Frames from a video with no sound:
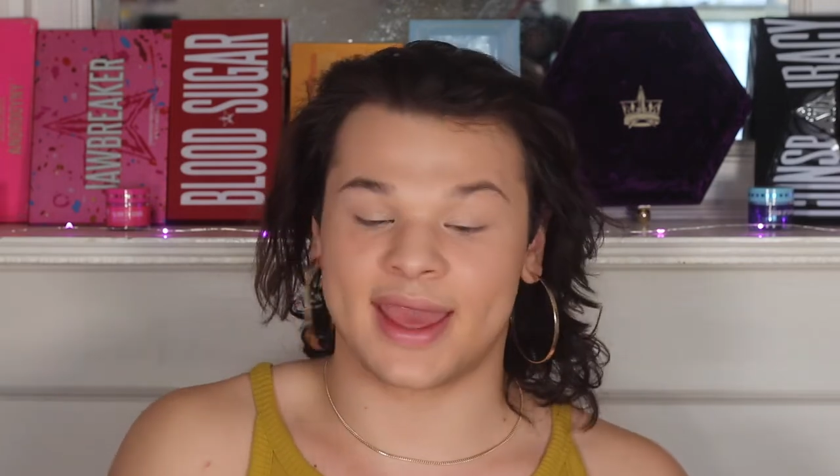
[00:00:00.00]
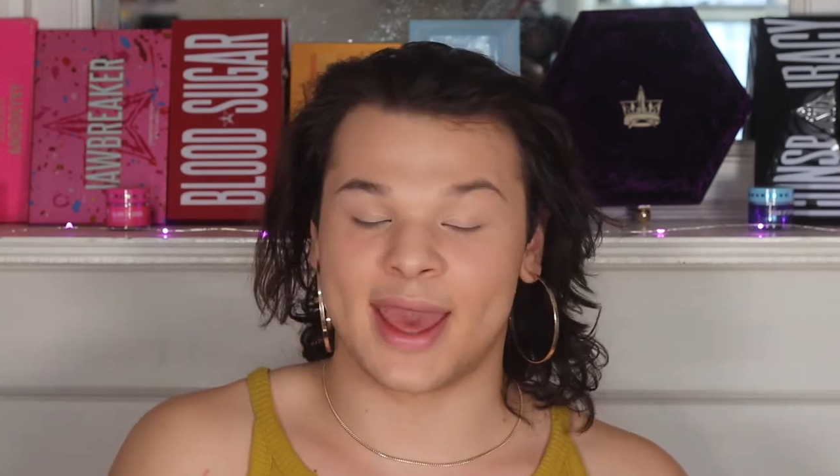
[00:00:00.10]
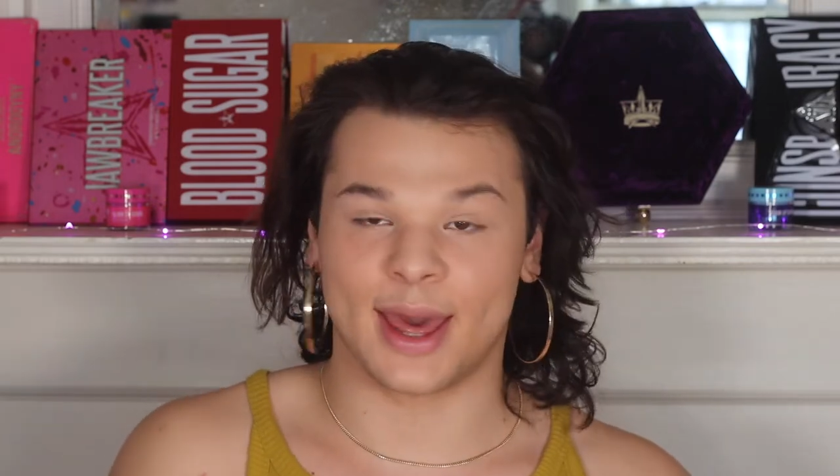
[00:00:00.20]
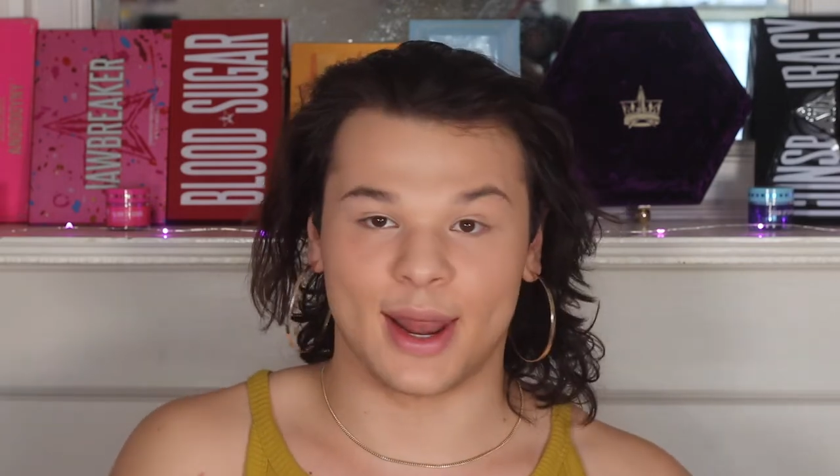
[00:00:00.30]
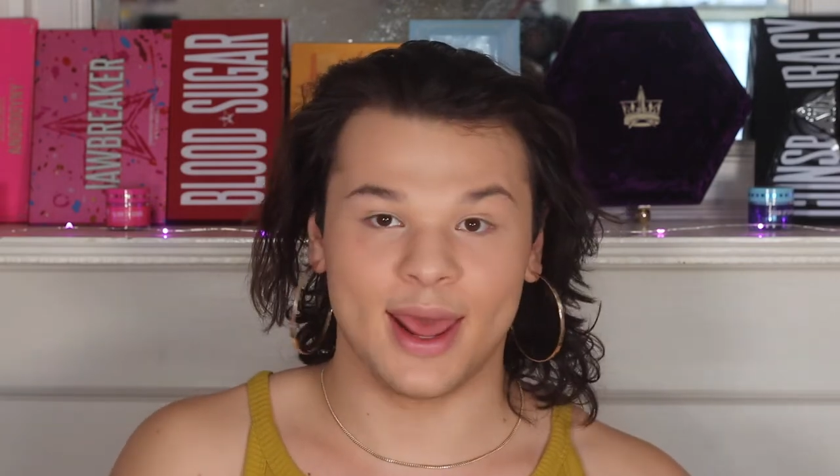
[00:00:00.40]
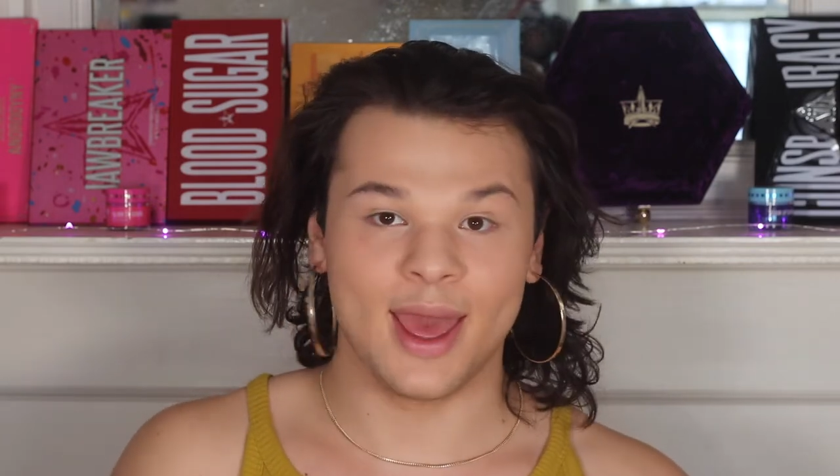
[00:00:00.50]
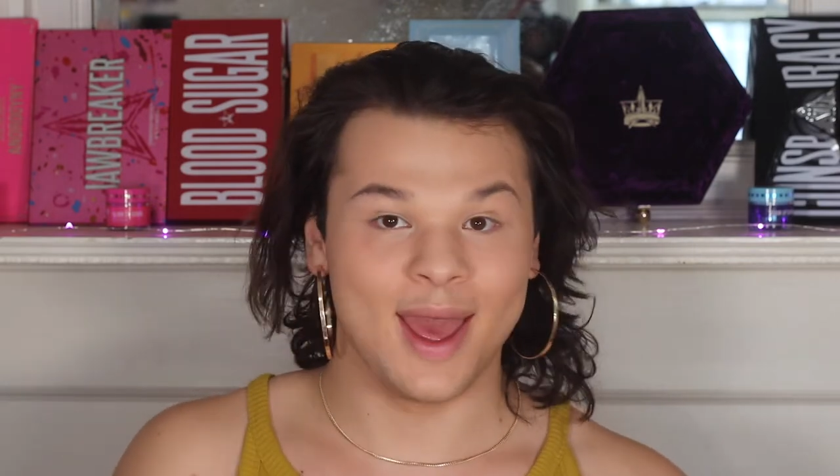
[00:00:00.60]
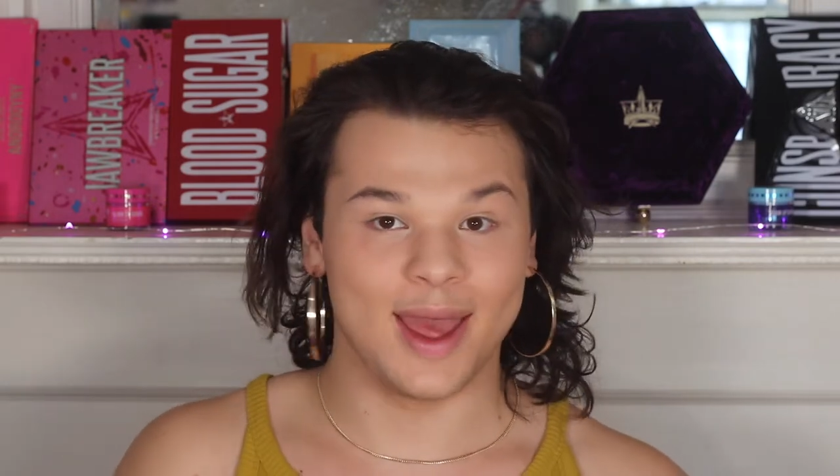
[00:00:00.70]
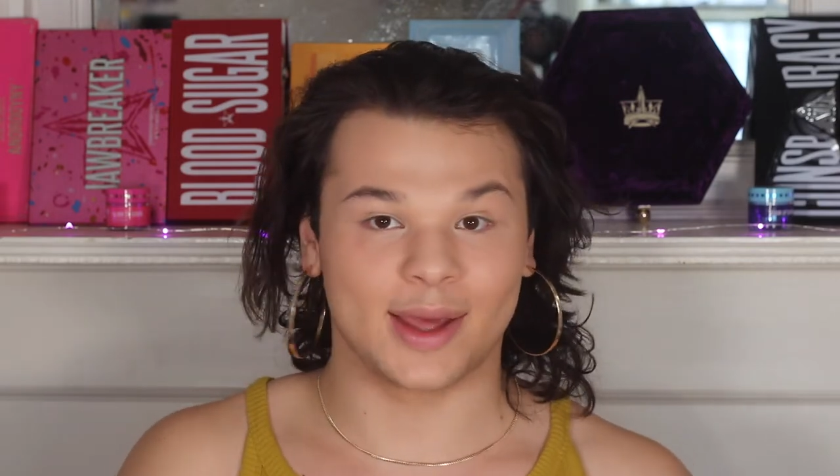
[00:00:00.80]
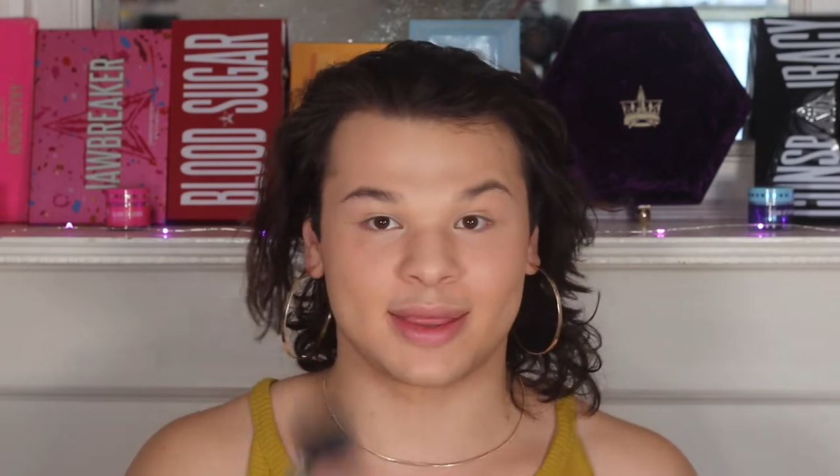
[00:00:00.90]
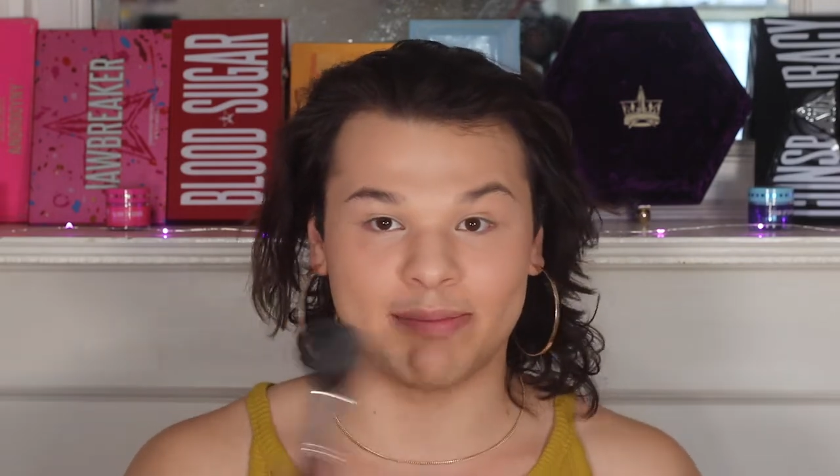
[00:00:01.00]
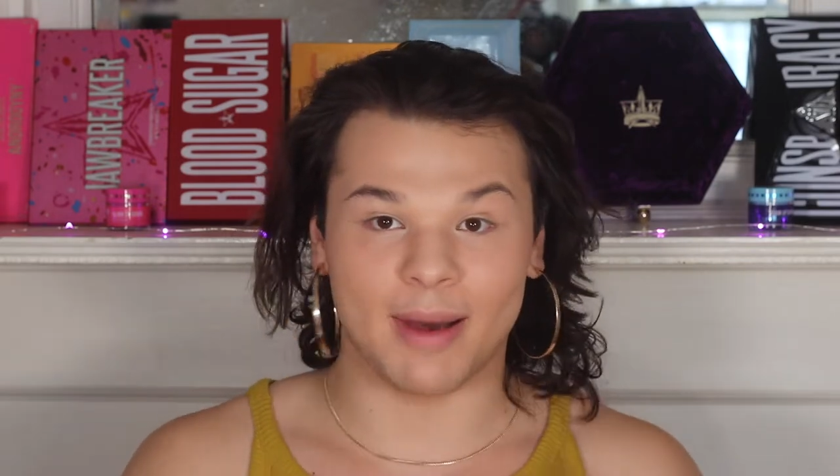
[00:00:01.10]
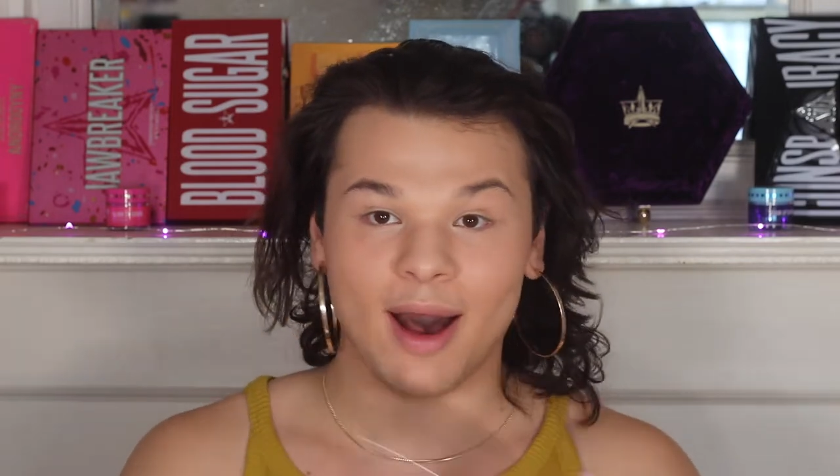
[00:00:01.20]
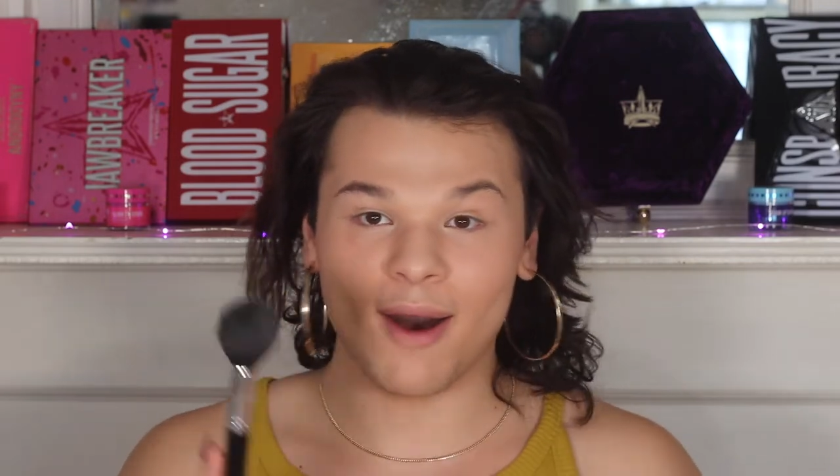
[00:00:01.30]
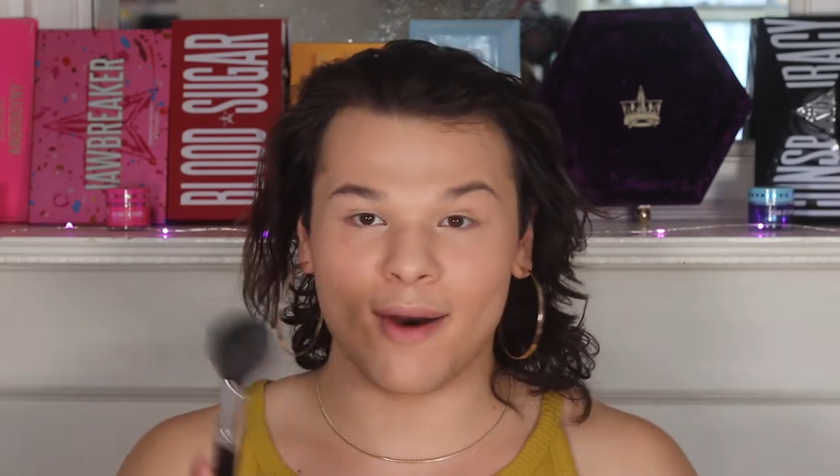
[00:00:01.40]
can't
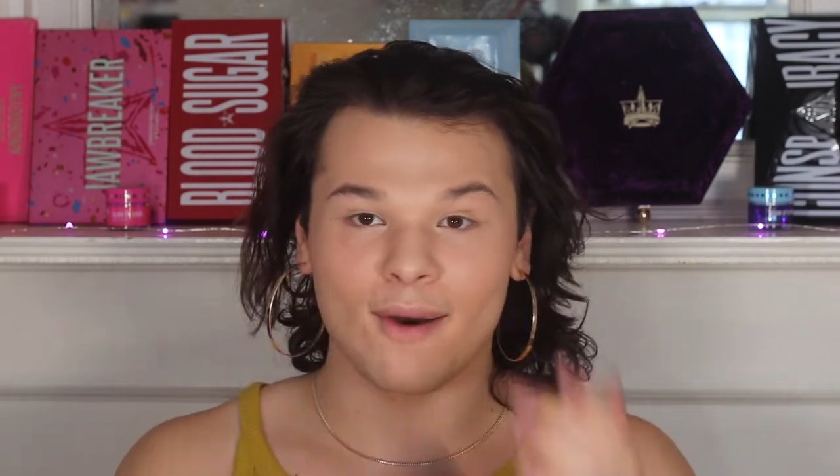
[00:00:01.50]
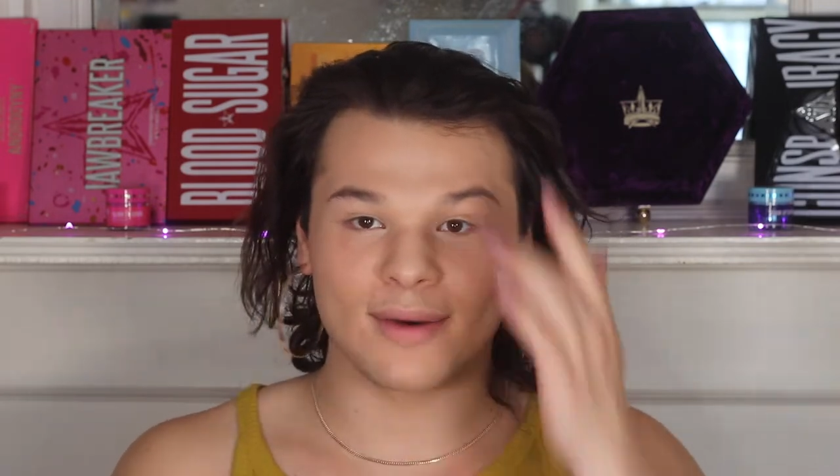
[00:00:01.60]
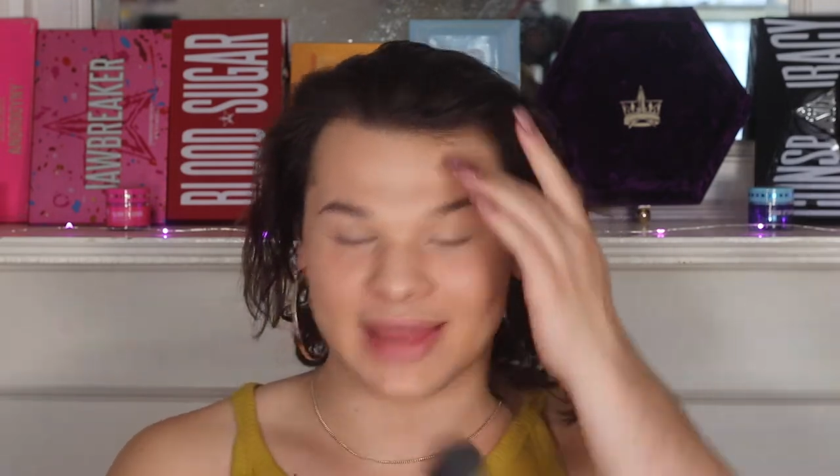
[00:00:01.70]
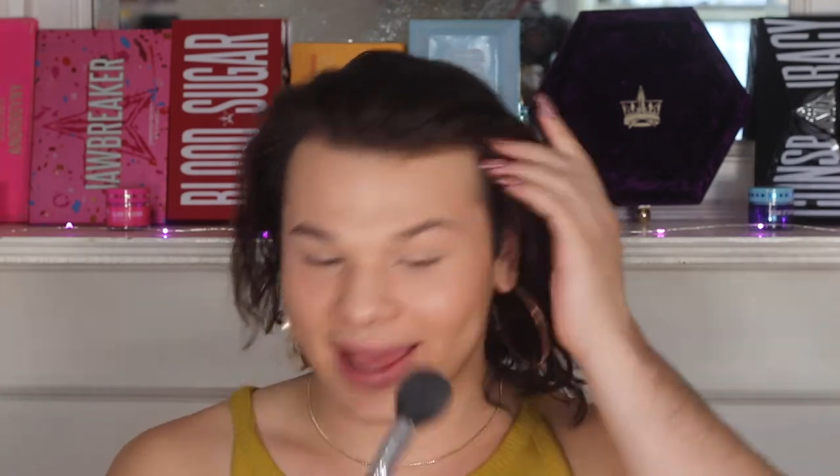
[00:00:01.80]
expose.